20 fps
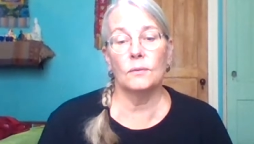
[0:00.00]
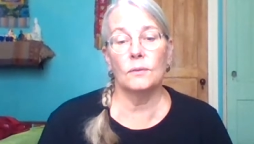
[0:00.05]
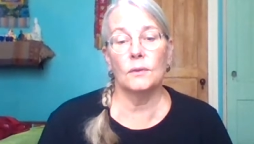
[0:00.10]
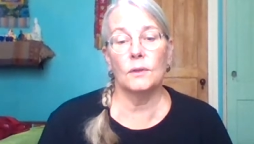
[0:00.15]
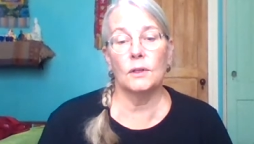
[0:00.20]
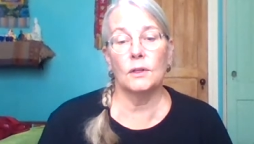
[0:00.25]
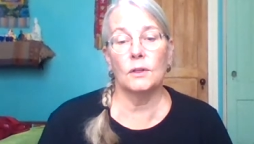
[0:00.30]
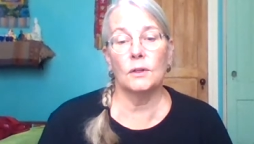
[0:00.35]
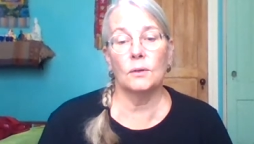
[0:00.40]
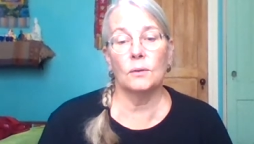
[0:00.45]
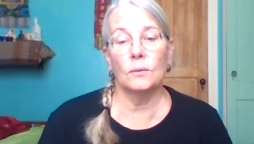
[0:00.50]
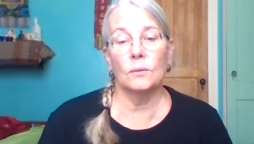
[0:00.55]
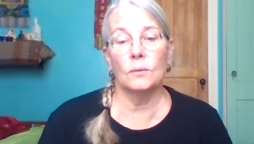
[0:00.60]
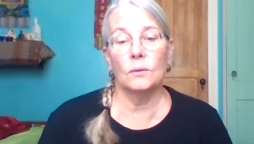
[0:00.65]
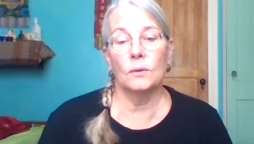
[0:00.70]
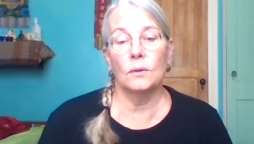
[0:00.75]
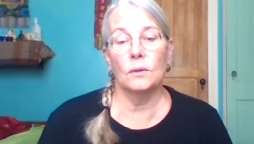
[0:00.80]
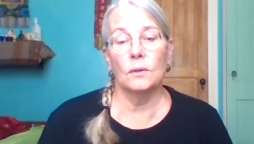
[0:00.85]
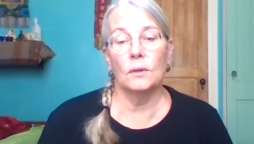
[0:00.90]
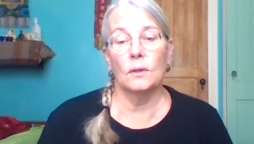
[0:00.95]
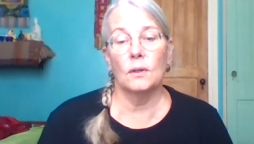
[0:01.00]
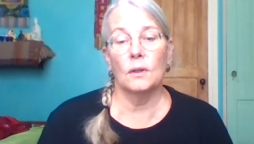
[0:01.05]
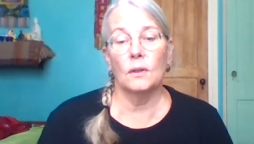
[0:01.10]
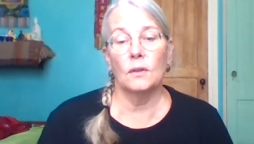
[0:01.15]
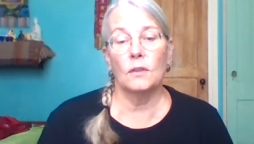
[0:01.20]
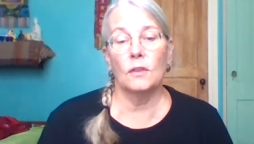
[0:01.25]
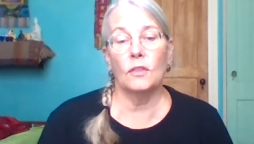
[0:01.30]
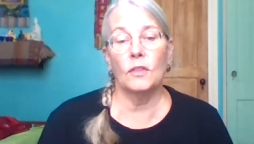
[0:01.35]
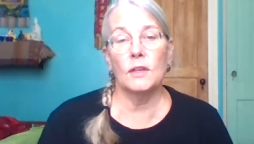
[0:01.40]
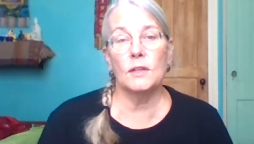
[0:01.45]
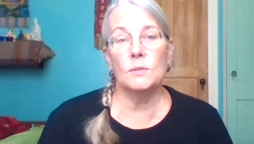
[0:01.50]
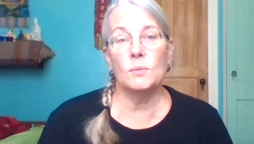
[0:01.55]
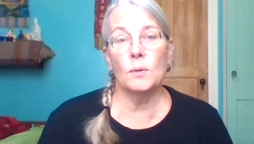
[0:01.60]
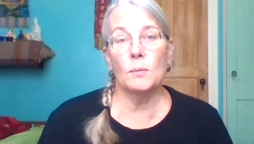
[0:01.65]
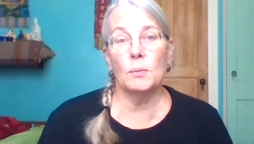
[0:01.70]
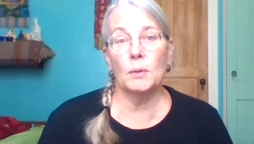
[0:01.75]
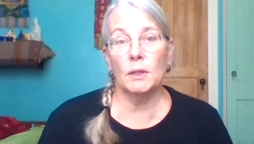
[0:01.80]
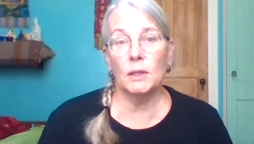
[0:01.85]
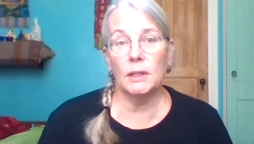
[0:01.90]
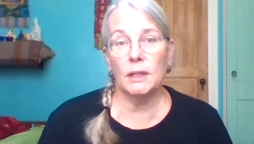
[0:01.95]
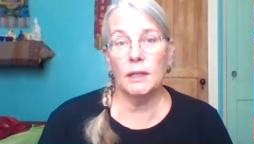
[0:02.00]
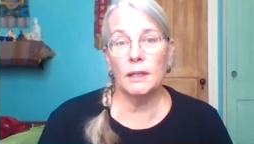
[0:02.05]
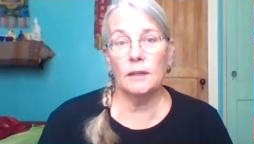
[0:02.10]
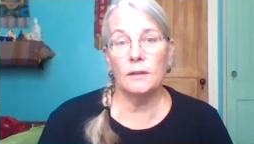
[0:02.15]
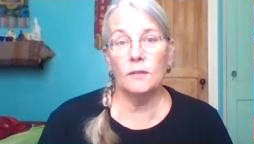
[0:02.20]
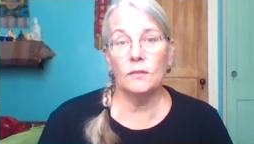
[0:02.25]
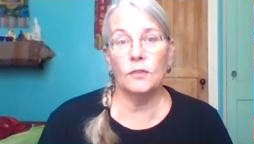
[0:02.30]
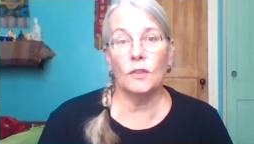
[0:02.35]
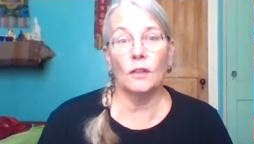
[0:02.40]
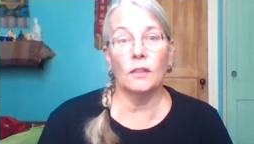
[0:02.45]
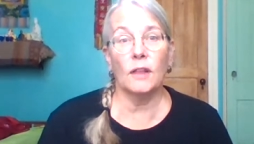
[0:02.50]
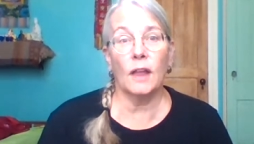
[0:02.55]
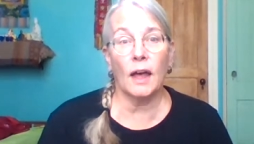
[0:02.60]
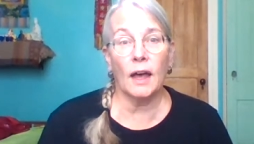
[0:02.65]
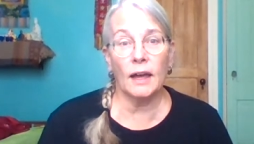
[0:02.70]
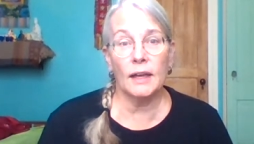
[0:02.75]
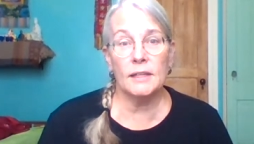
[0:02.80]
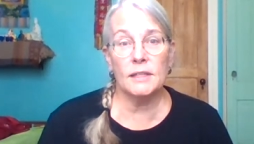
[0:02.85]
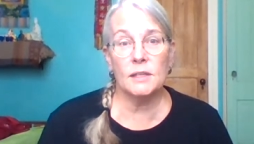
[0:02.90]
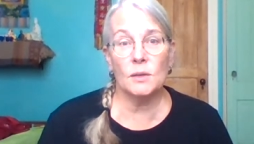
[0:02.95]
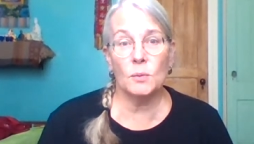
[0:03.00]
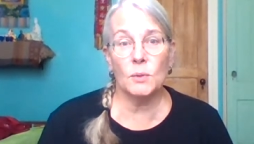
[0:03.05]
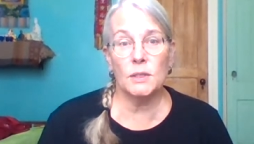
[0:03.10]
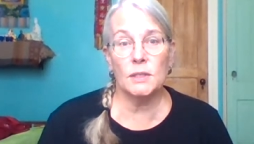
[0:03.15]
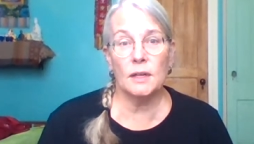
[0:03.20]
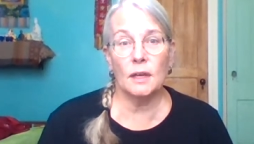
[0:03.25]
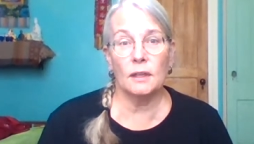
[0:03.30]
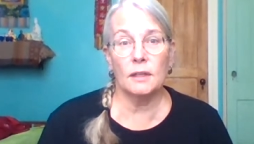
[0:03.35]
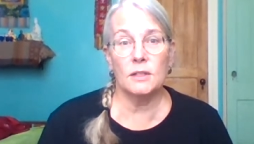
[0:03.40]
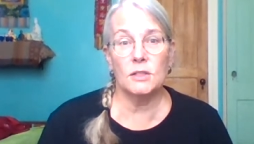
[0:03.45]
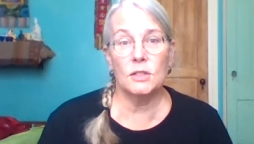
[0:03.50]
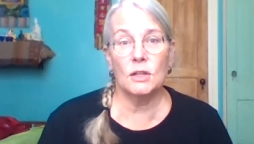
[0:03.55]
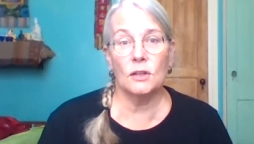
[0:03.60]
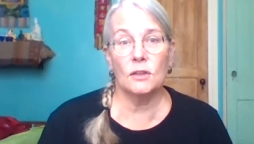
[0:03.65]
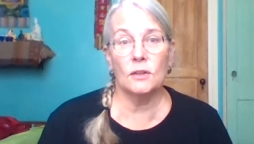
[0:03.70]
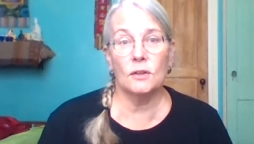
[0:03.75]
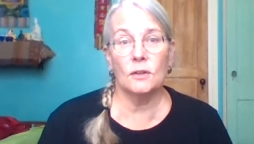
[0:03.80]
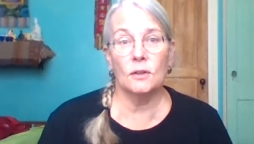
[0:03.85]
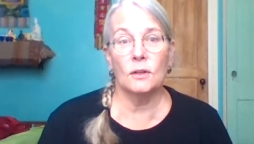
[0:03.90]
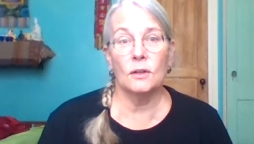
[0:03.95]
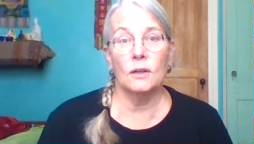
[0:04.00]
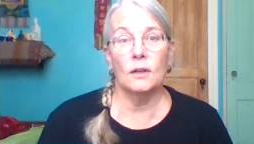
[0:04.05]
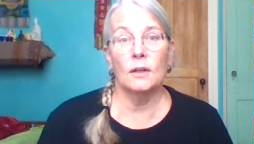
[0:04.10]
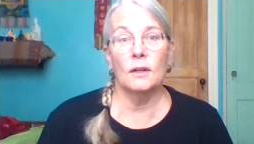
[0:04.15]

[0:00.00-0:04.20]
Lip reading: you know the things we believe, the lies that we tell each other,